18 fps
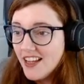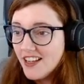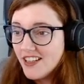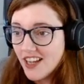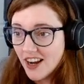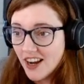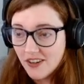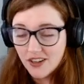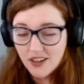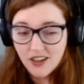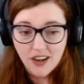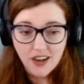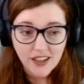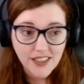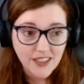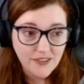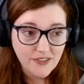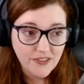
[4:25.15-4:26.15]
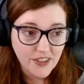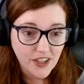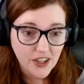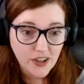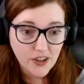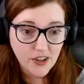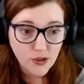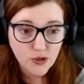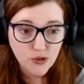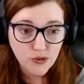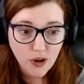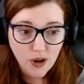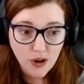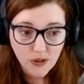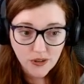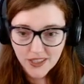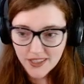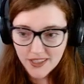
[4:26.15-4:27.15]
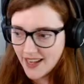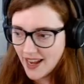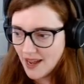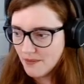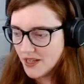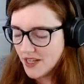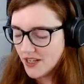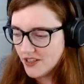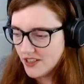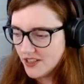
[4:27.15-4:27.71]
Sharon Carter for control and damage,